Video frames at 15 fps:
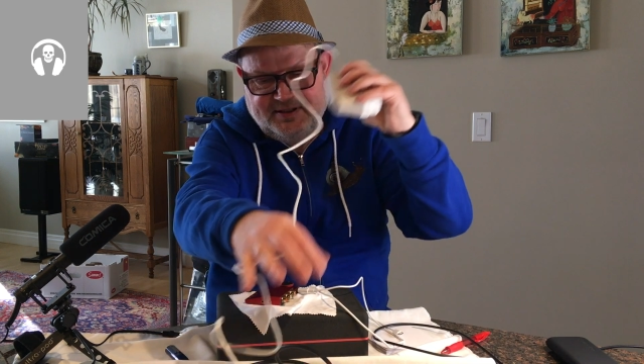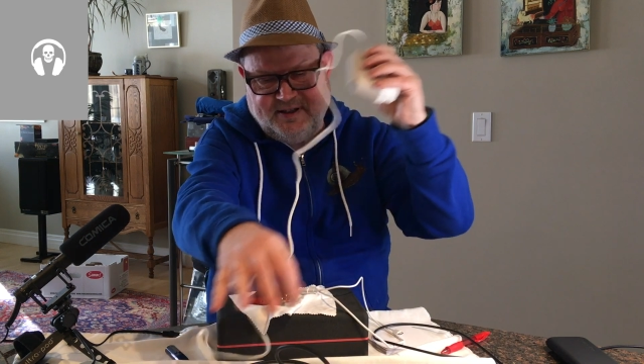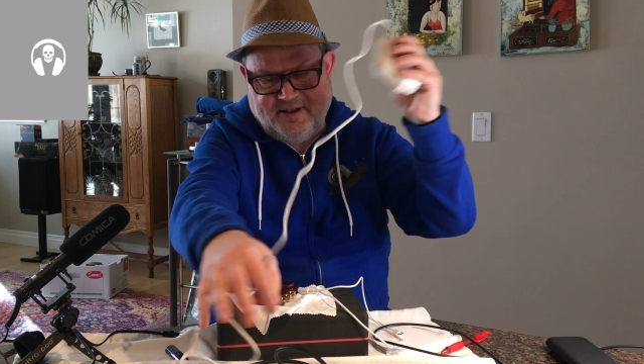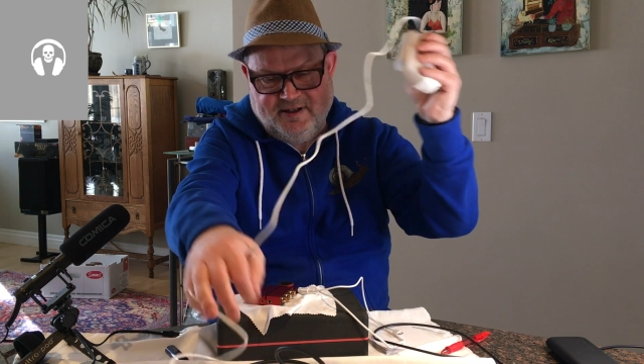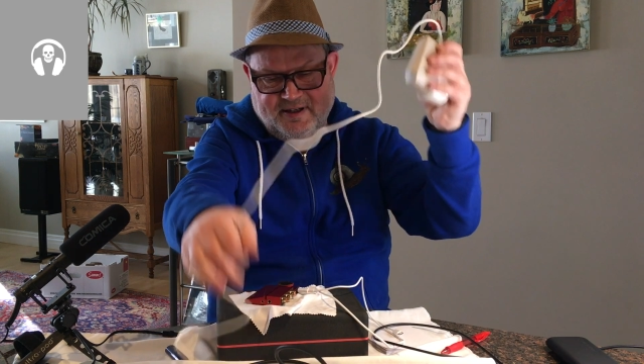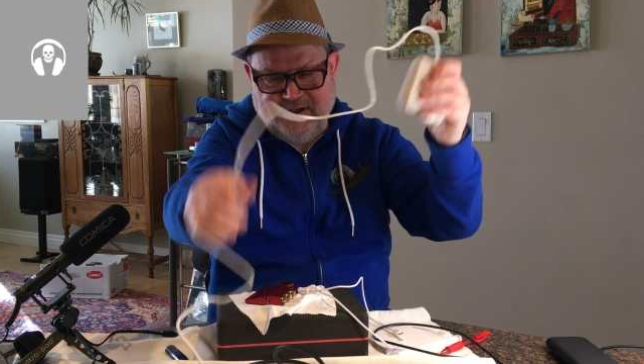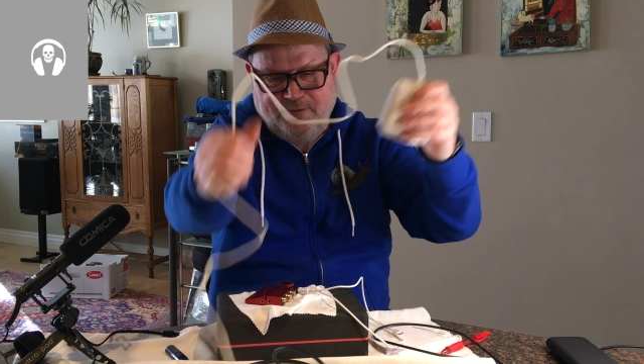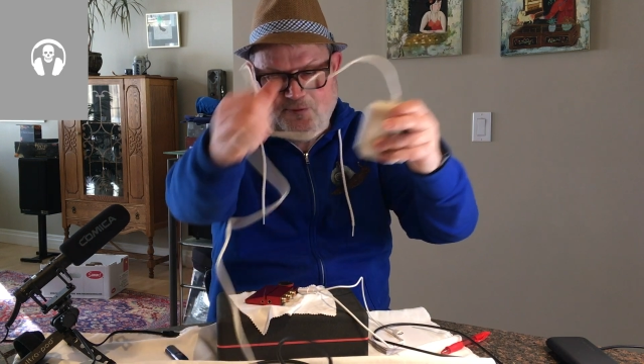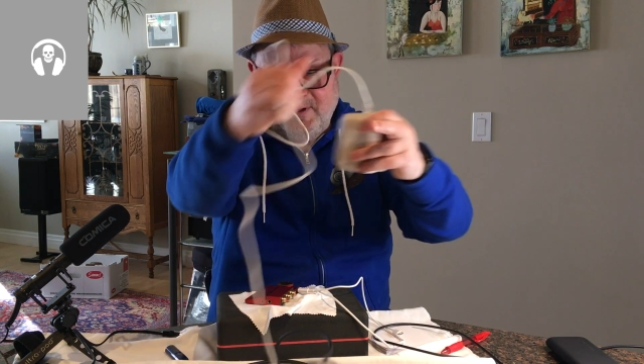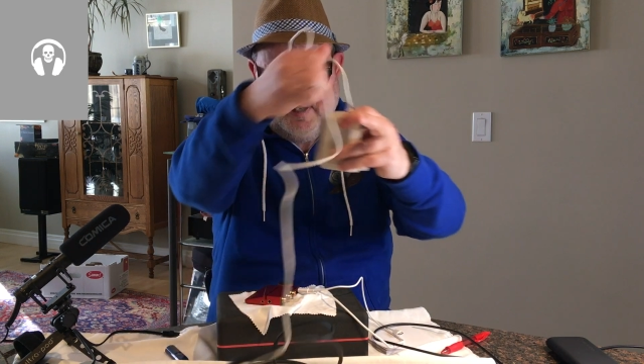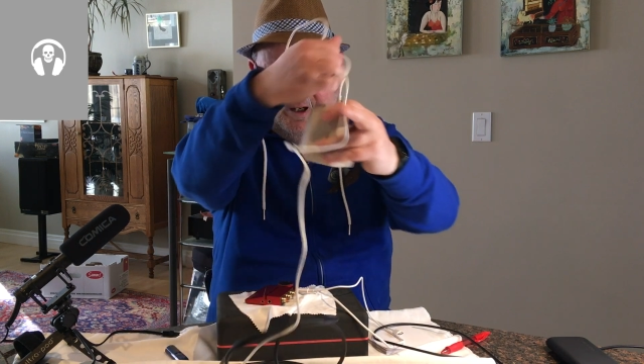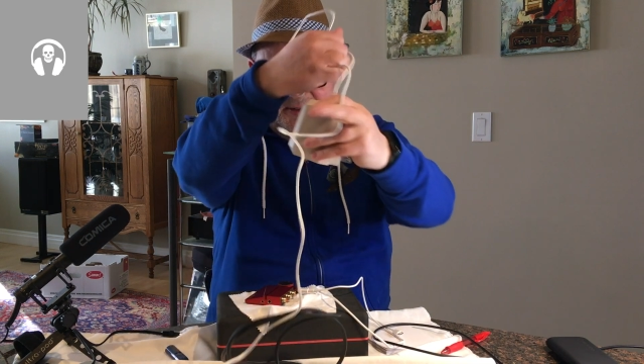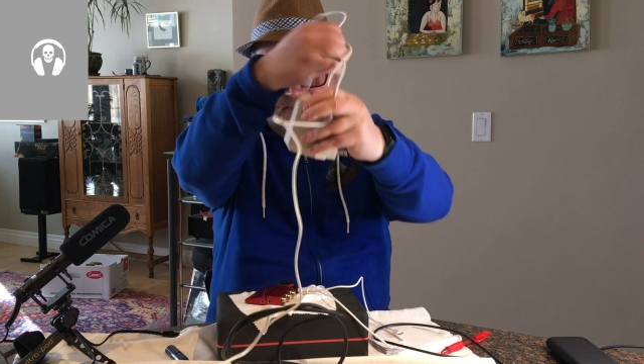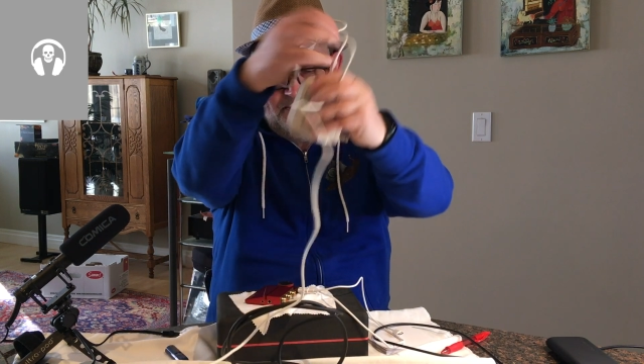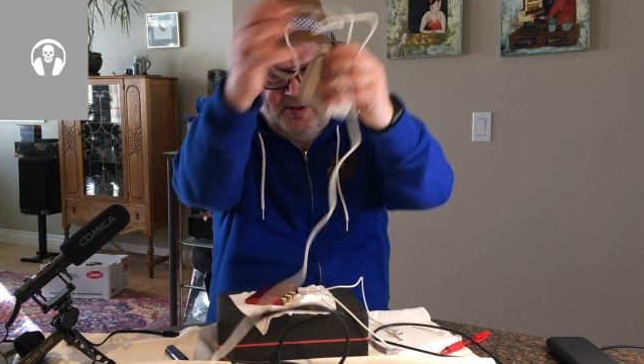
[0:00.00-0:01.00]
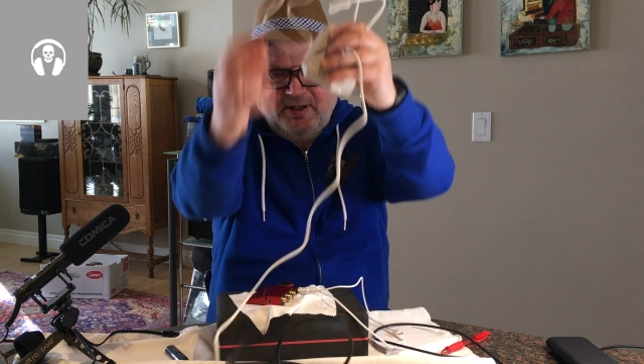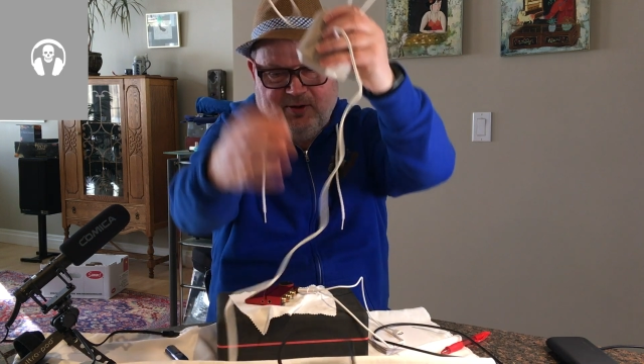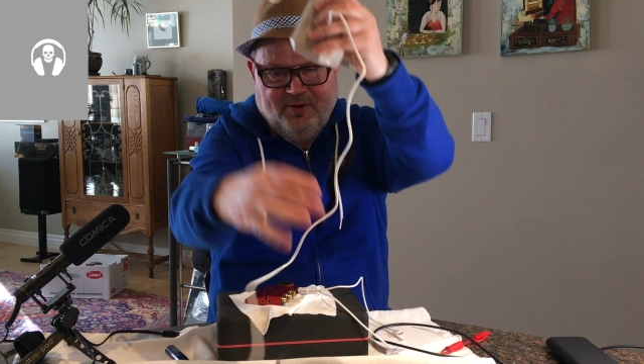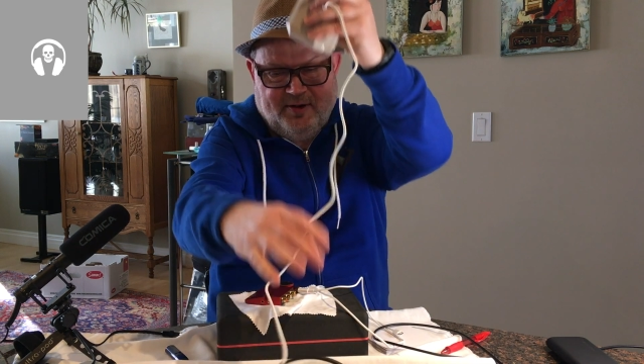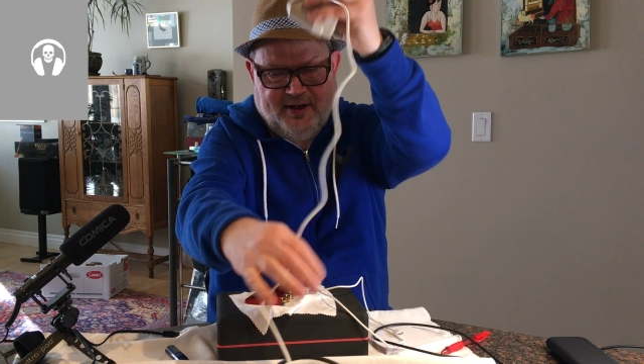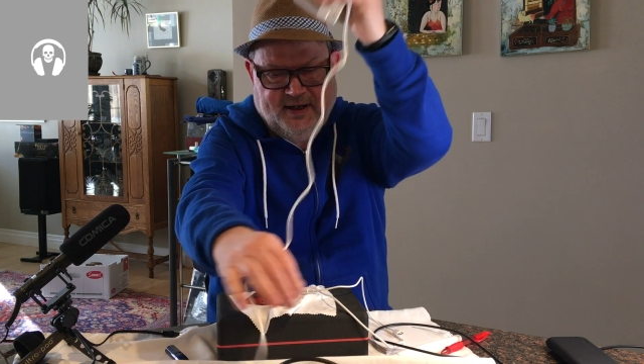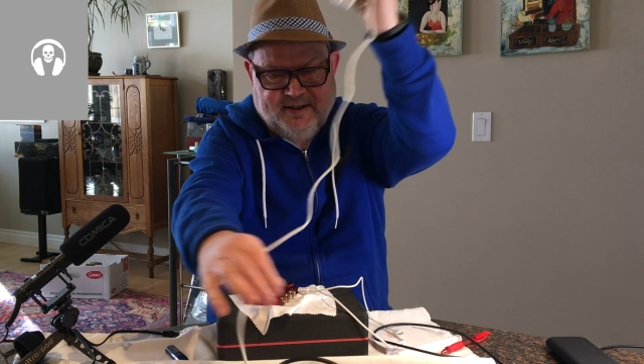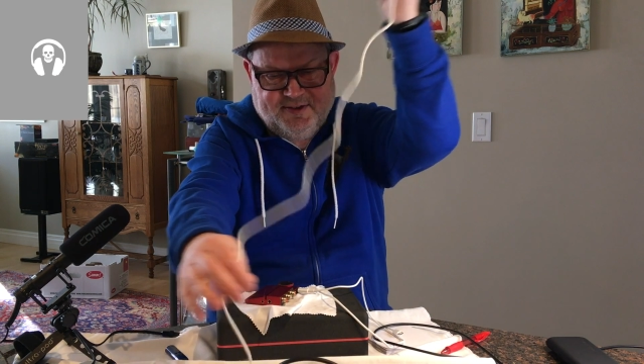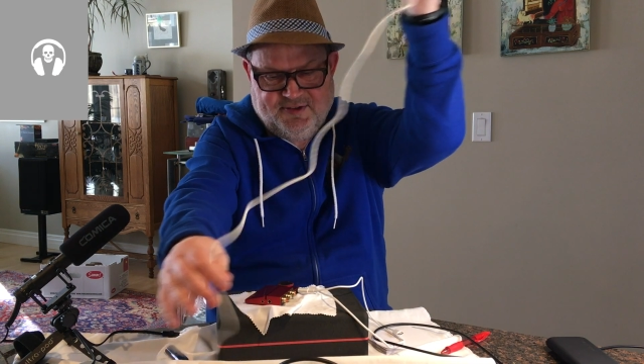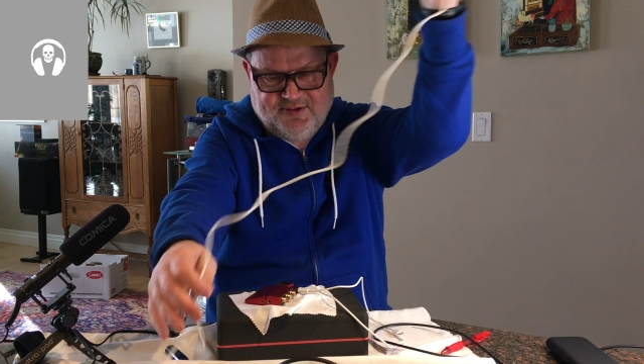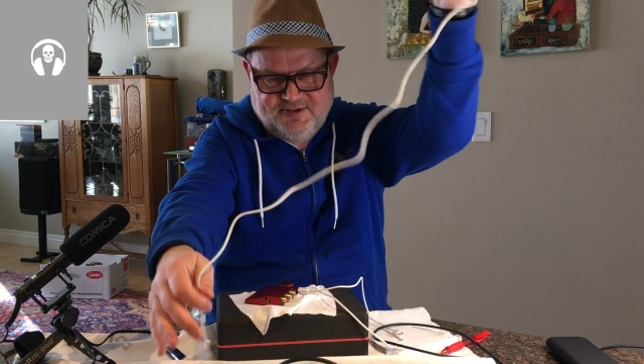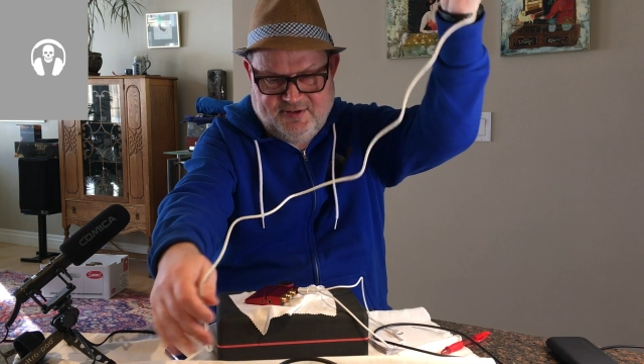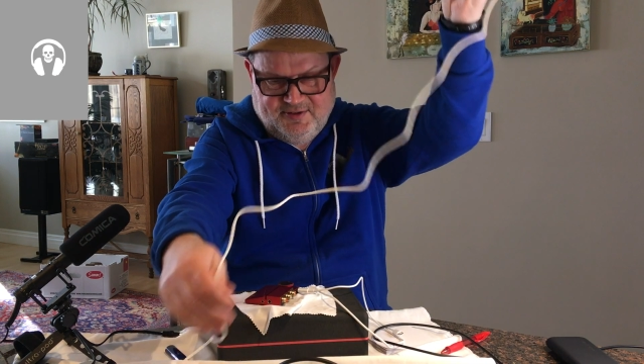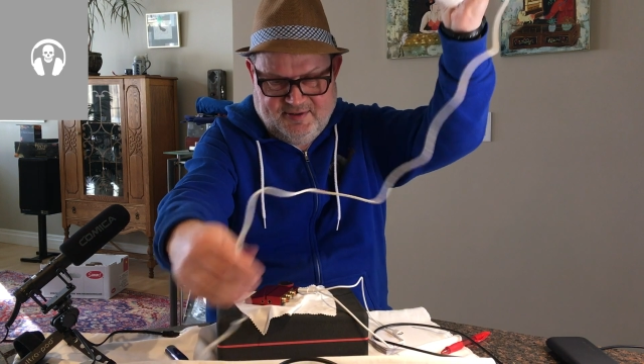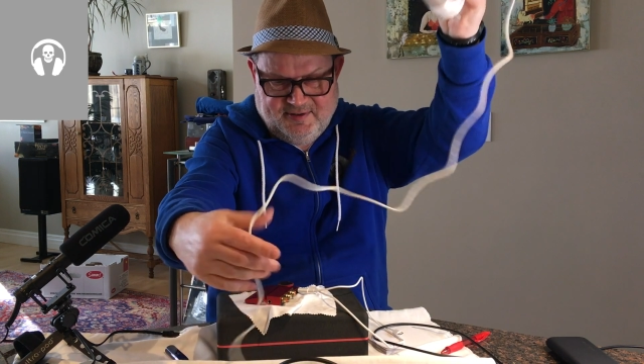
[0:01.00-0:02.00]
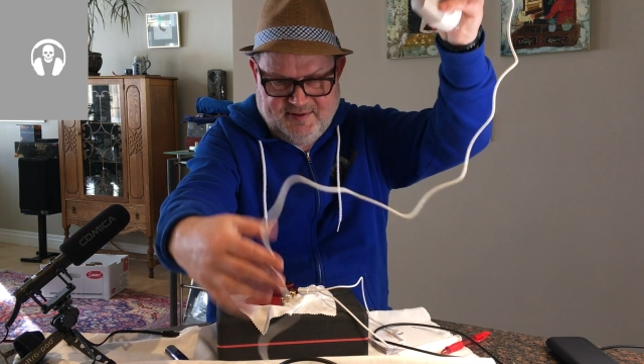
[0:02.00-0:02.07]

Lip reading: IFI PowerX